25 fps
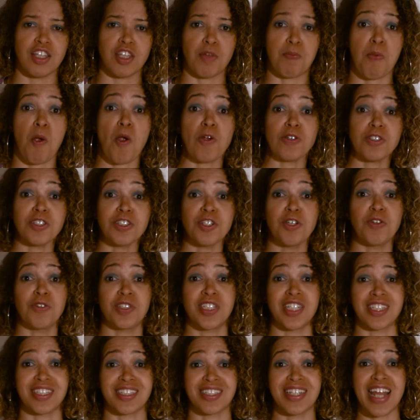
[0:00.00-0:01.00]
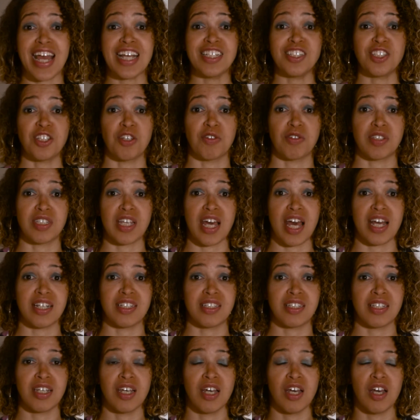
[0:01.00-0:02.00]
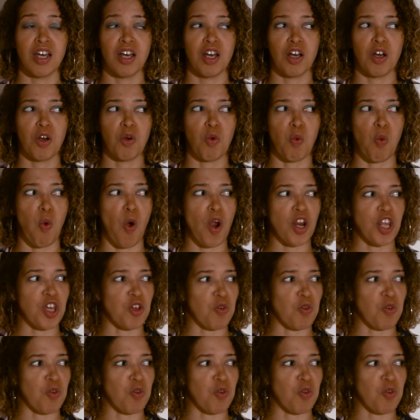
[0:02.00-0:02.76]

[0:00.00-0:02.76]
The person who sits next to you says, What